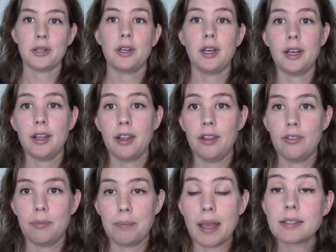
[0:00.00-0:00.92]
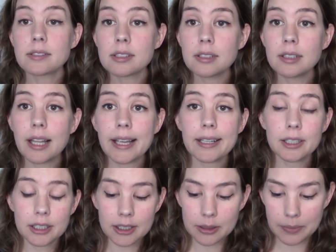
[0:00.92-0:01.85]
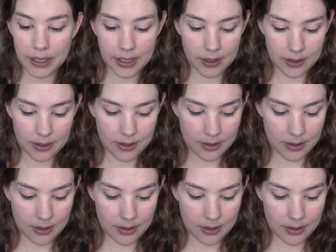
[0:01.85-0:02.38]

of pencil liner, because